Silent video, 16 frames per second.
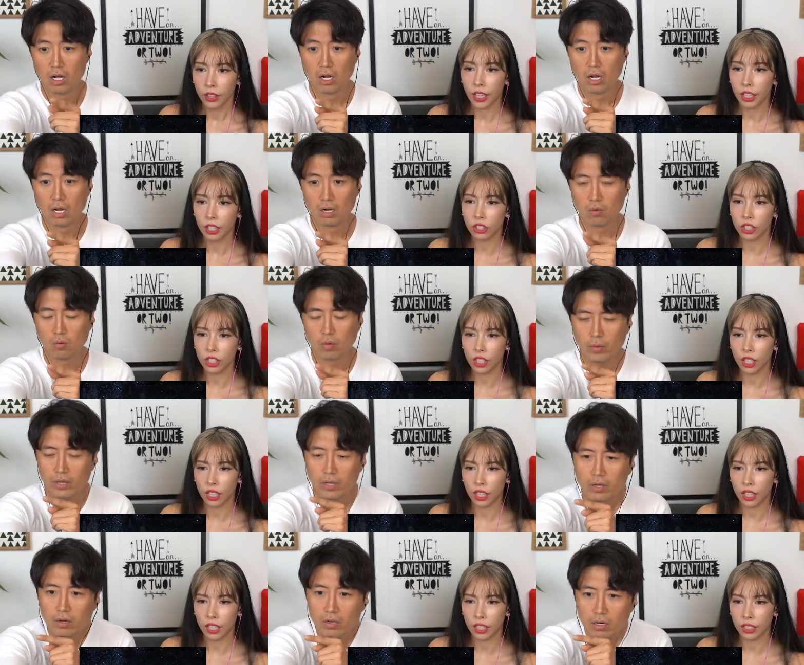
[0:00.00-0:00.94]
Speaker 1: there she wait, wait.
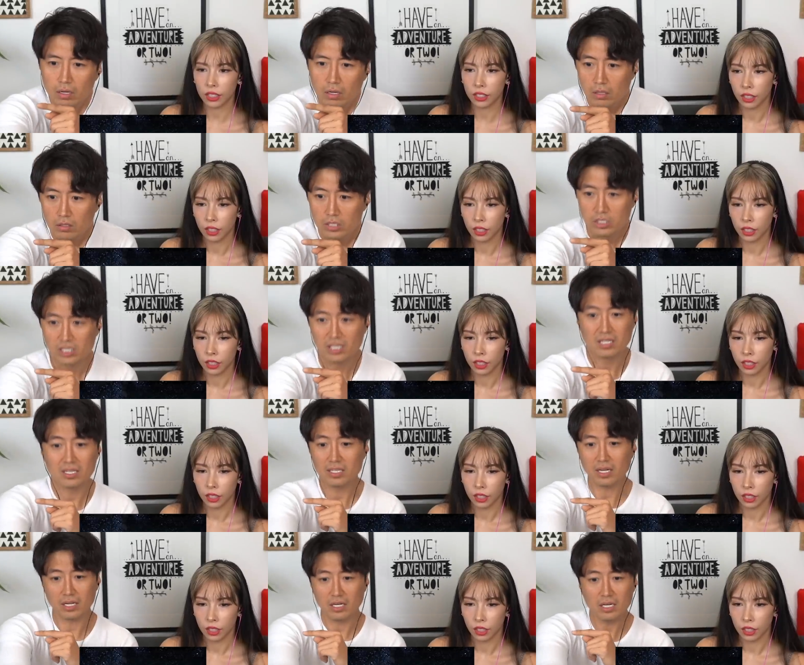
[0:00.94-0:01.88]
is.
Speaker 2: She didn't
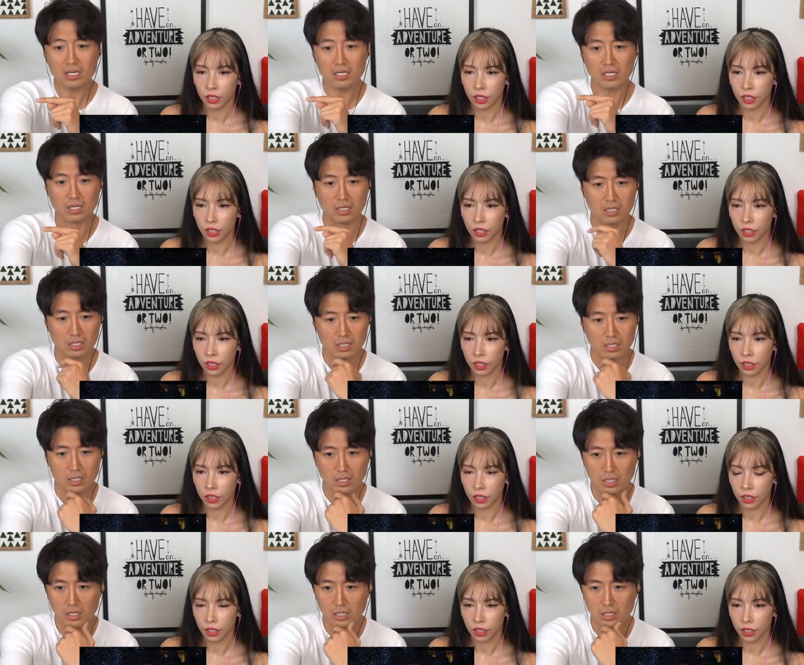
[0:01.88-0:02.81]
get eaten.
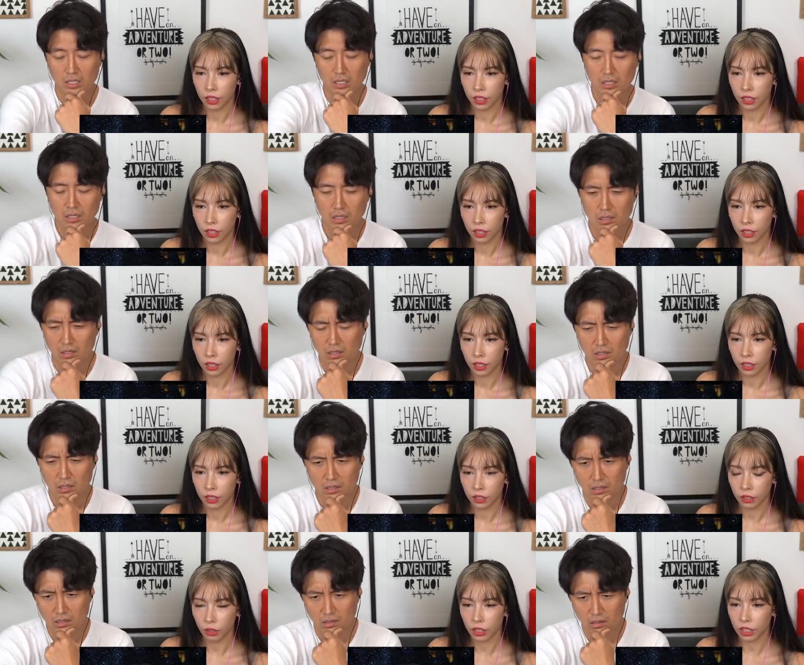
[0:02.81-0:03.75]

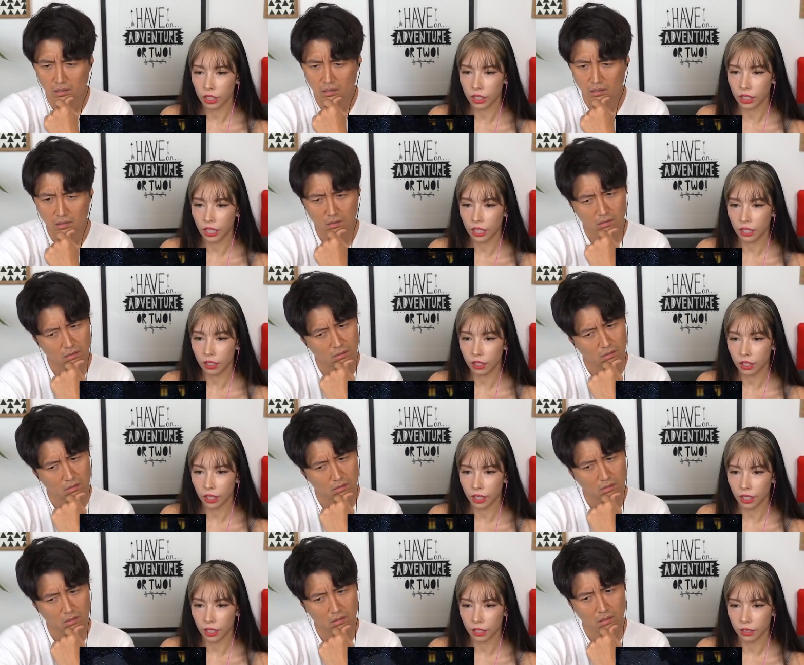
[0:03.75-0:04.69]
Speaker 1: So he just killed
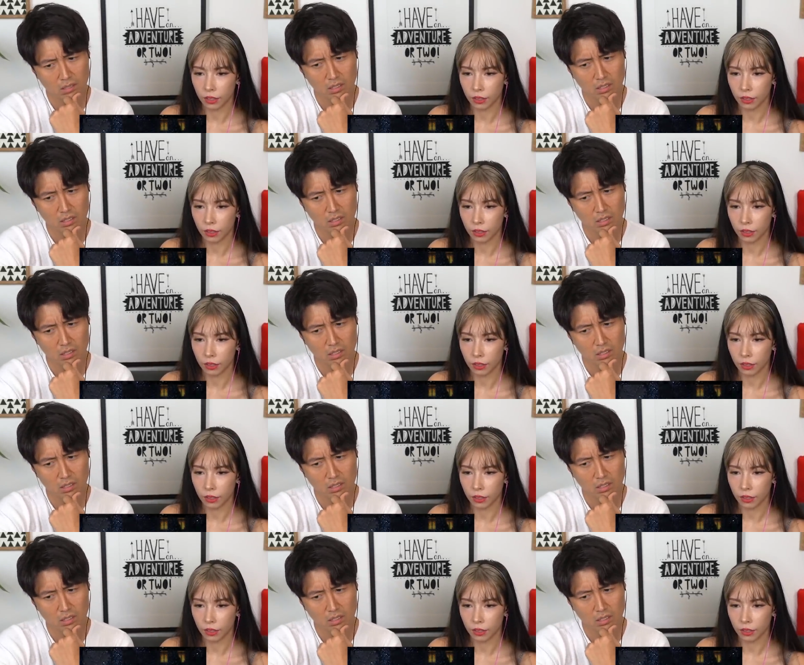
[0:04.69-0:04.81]
her.